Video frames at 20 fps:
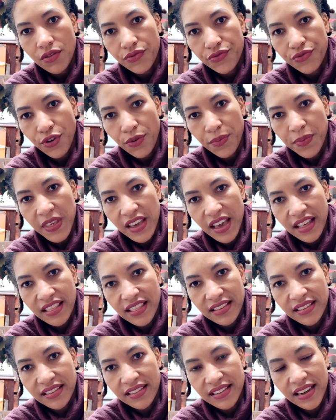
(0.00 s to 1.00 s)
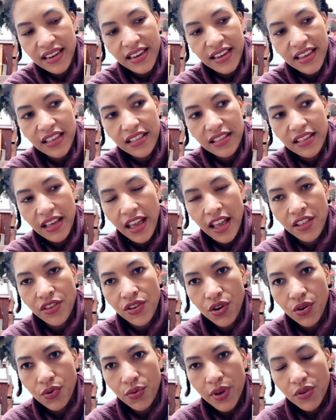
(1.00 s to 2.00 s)
from the other side
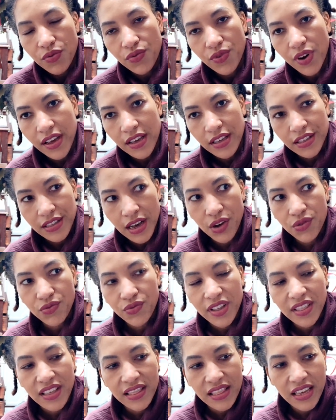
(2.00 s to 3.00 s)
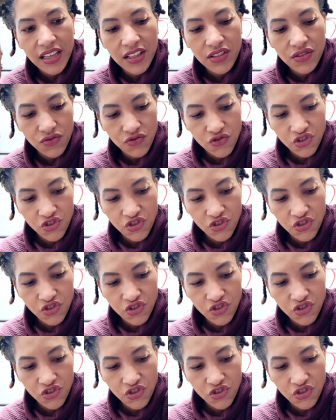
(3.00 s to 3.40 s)
and going right down rather than